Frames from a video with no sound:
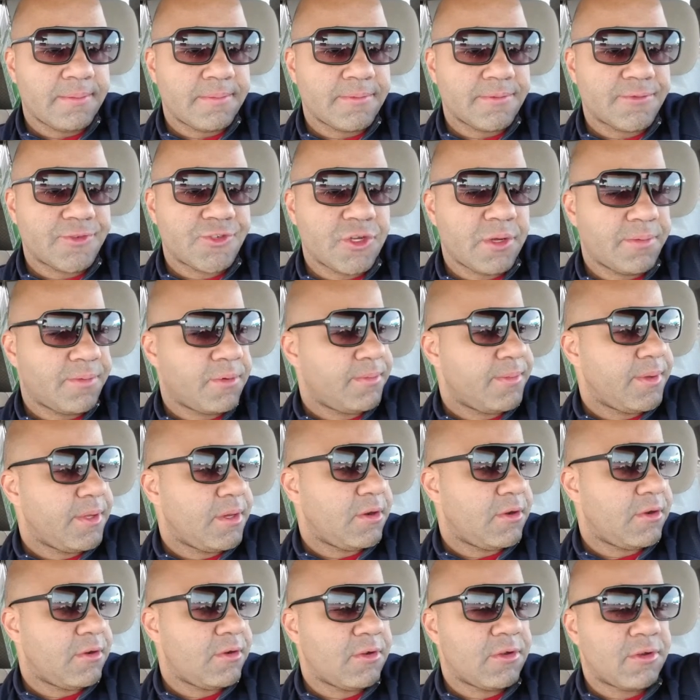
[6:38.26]

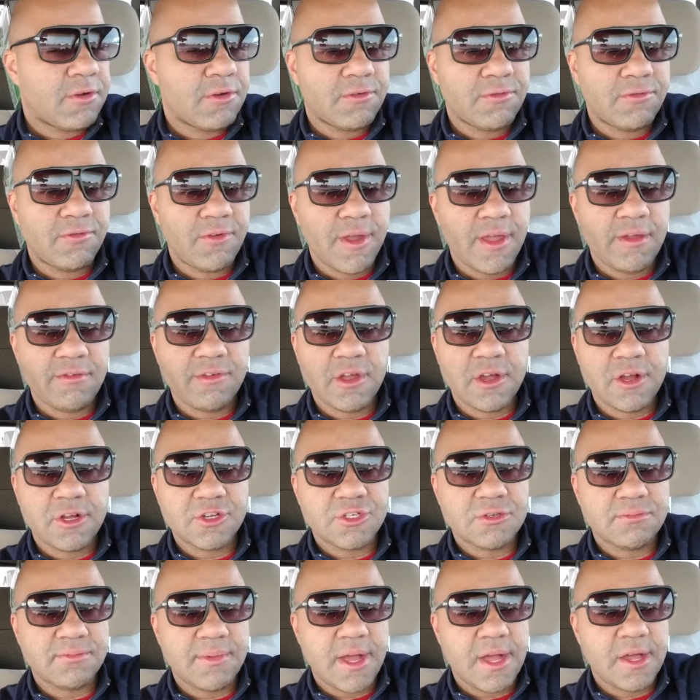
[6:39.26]
tripometer for every
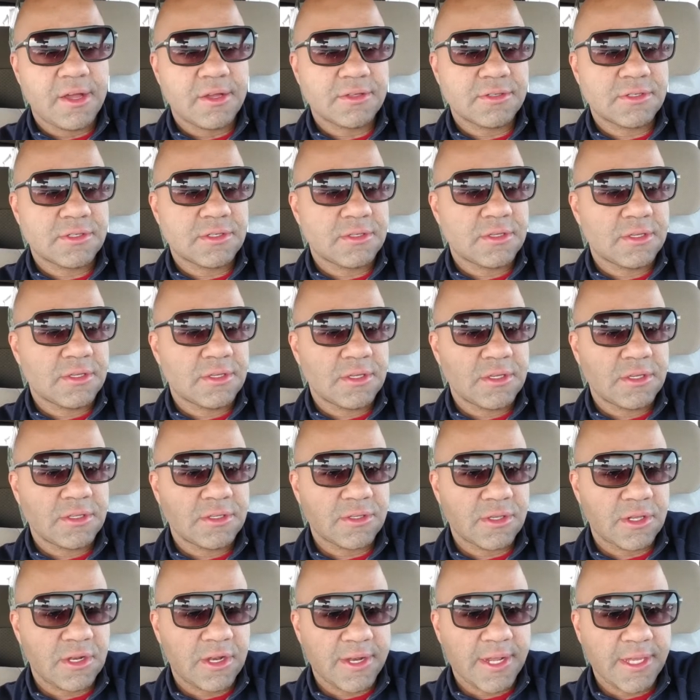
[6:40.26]
100 miles.
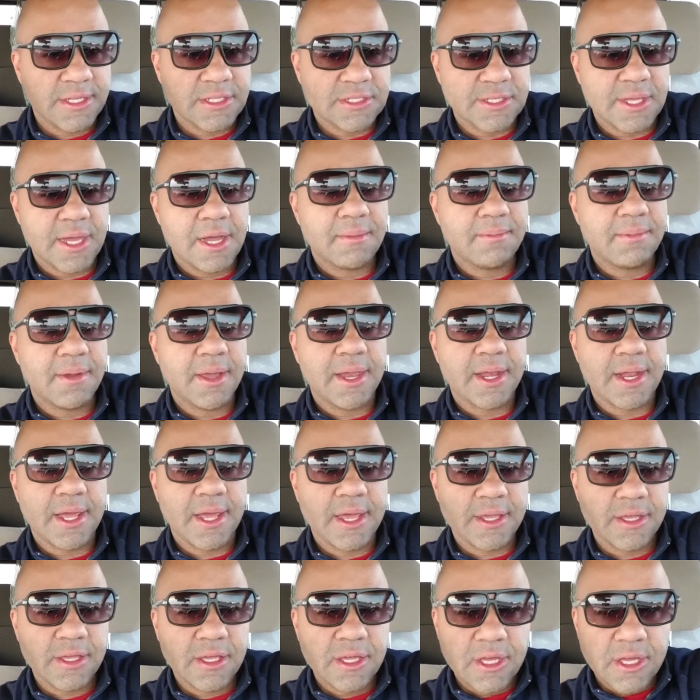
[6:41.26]
So then I stop and
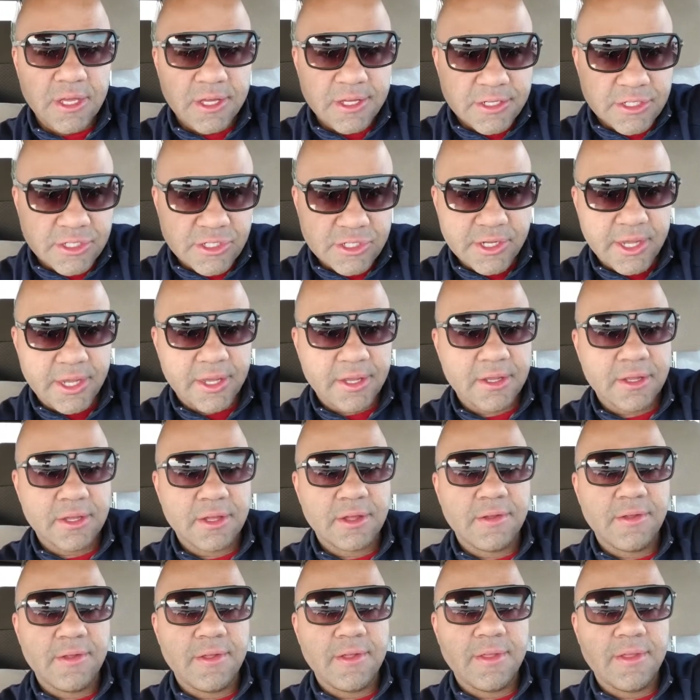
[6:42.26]
I check
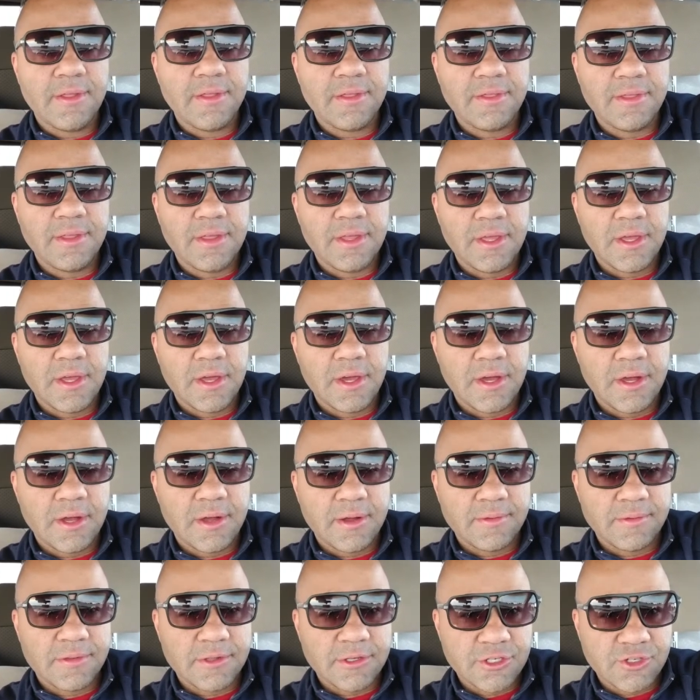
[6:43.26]

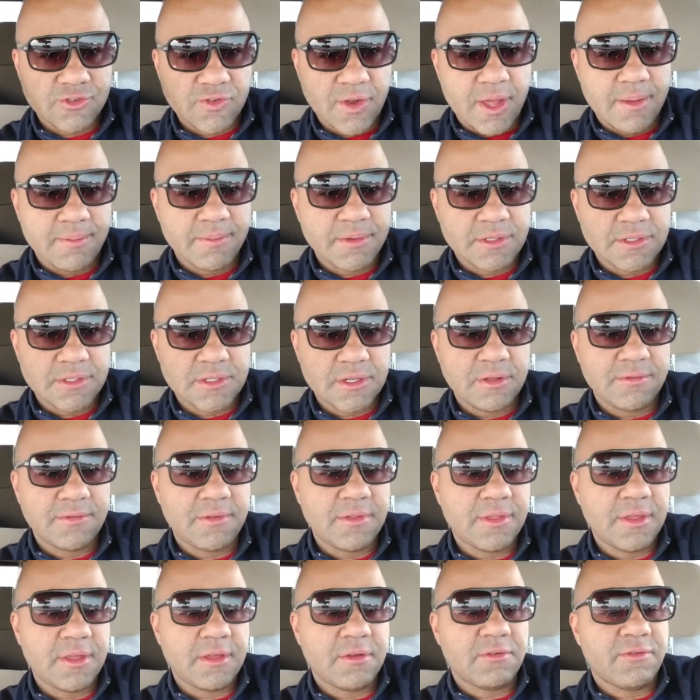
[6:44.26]
the strappings and
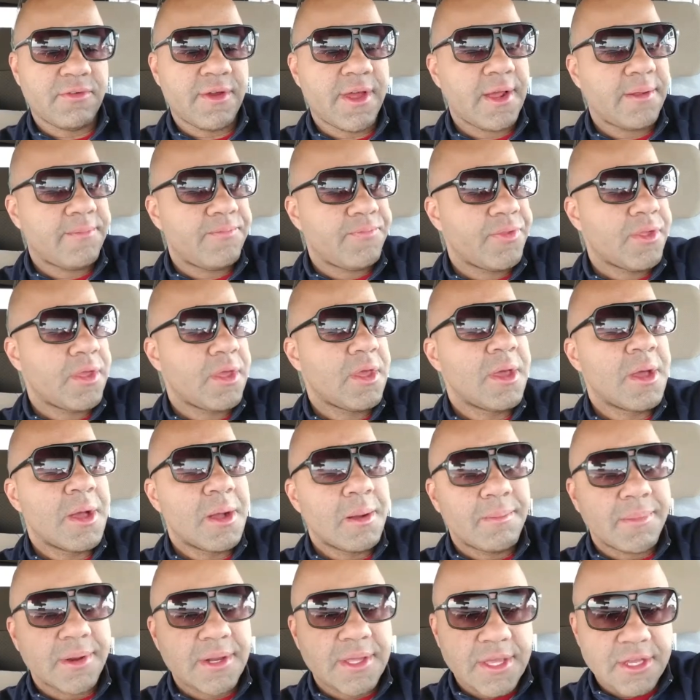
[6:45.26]
everything, right?
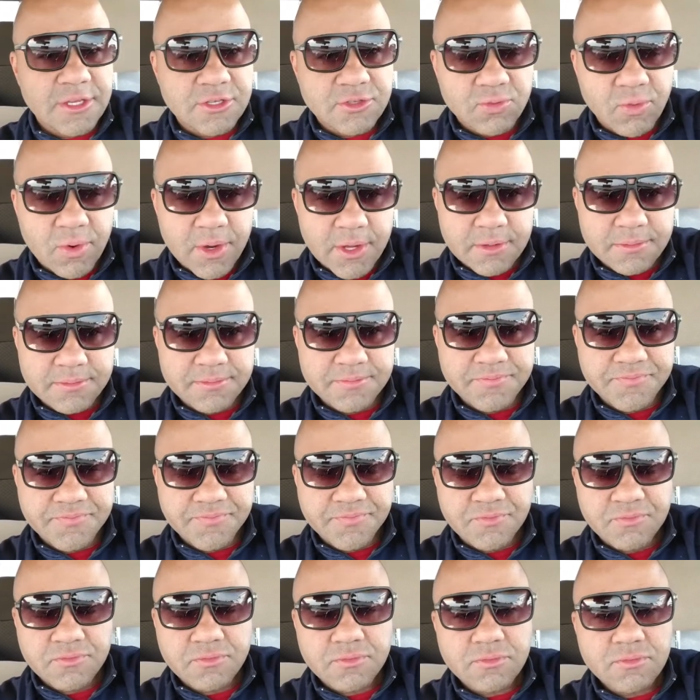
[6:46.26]
But guess what?
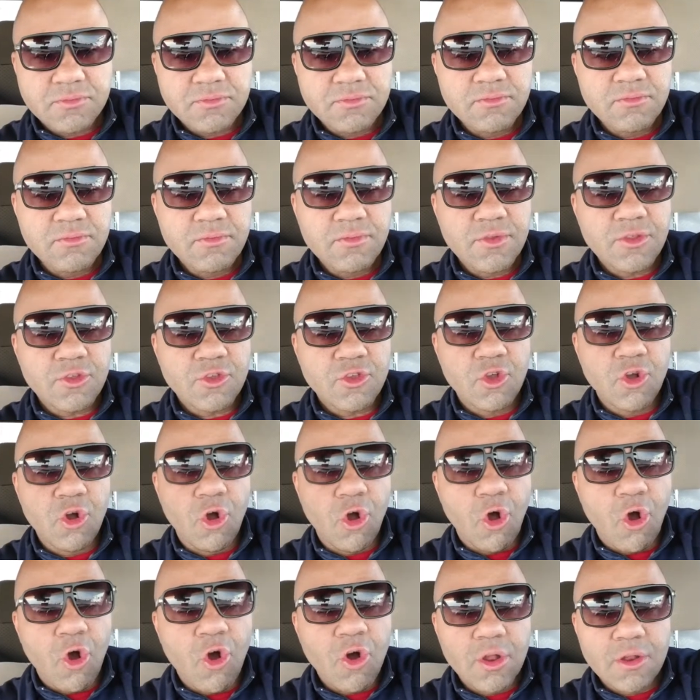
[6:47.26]

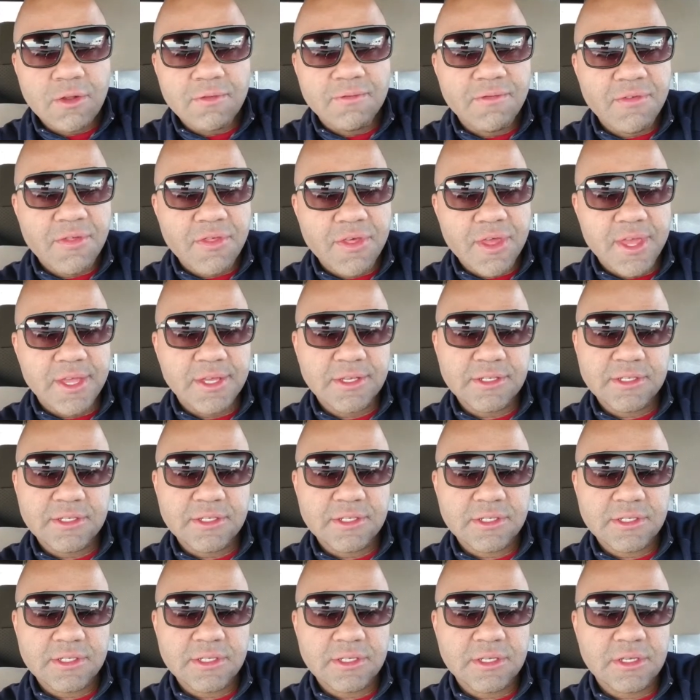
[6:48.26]
All of
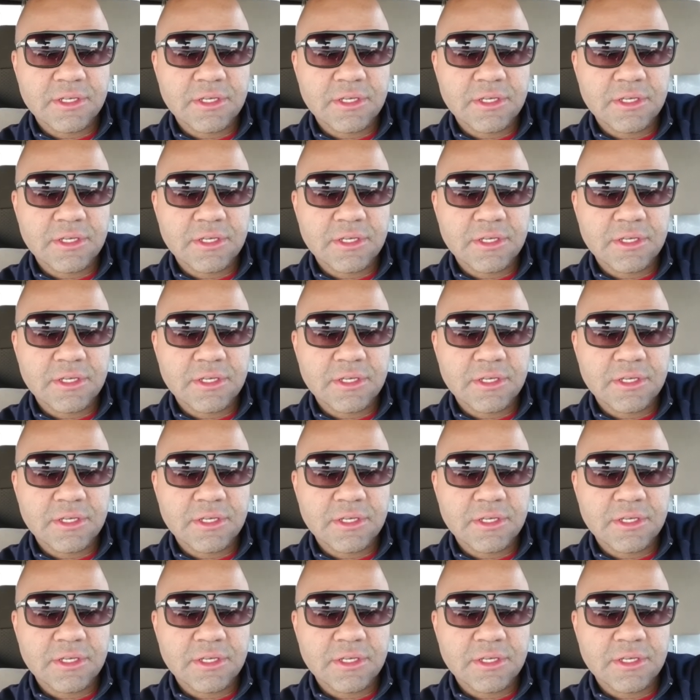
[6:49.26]
this